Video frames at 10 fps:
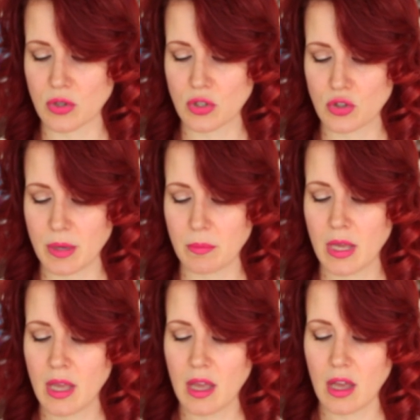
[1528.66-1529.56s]
trim
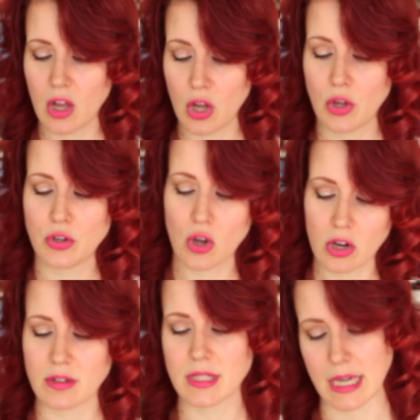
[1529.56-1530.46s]
on
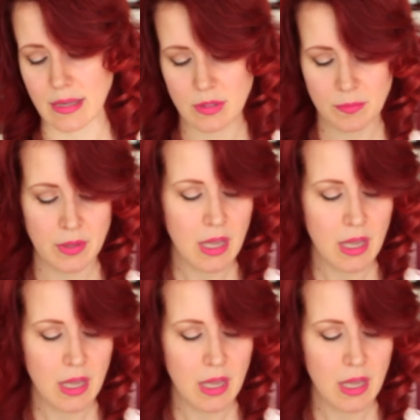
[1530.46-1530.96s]
collar on sleeves.